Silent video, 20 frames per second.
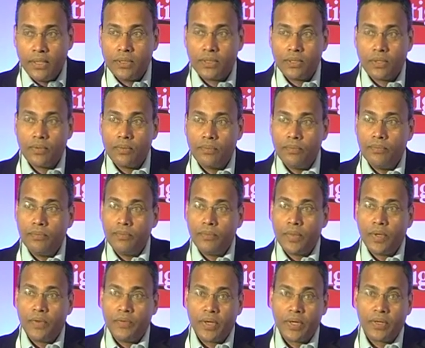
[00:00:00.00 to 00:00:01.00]
So
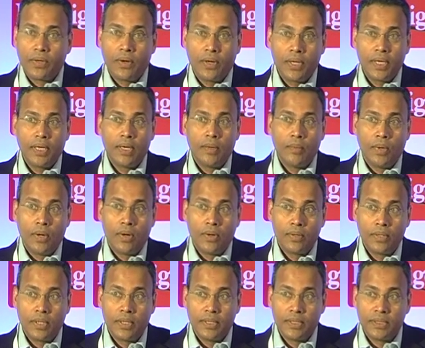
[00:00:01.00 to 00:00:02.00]
we are talking
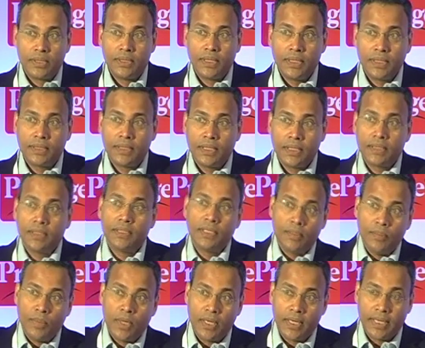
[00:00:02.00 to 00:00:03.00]
about Six
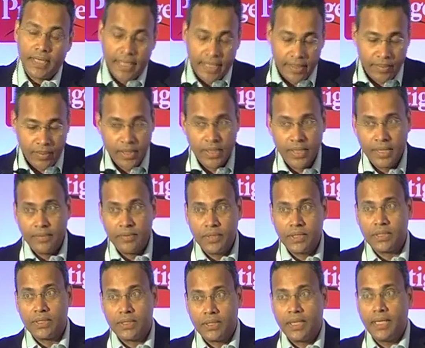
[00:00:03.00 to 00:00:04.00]
Sigma reliability,
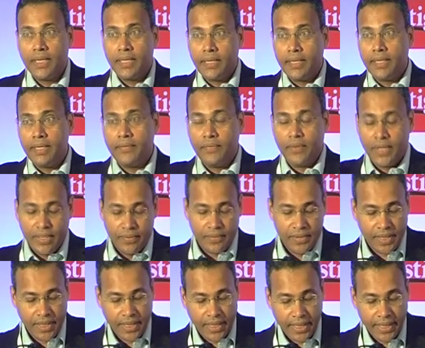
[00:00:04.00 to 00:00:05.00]
which is really, really very,
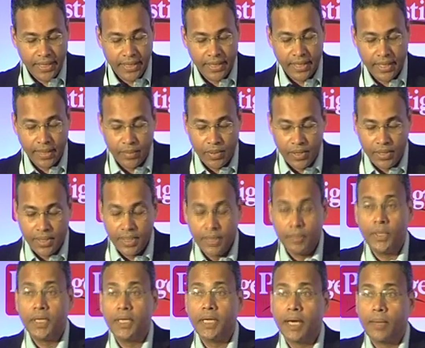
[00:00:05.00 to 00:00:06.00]
very high reliability
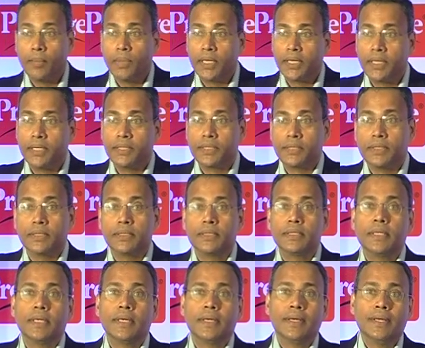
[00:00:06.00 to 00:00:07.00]
in many
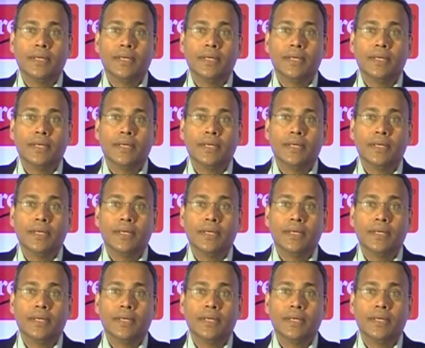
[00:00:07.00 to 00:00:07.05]
applications.